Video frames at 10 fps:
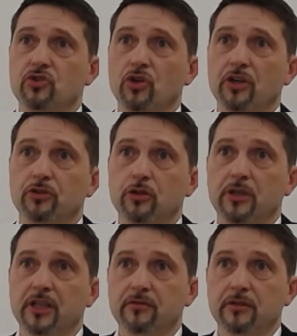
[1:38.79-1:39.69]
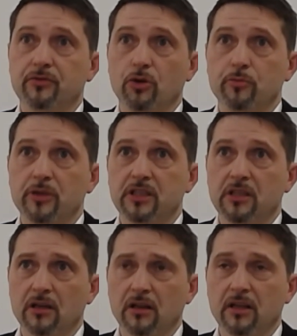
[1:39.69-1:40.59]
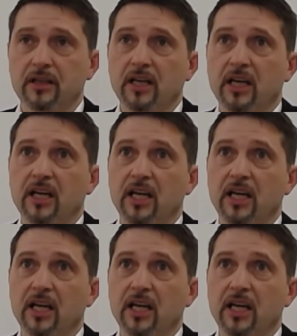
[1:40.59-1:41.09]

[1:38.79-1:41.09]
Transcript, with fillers: we start normally with raw material,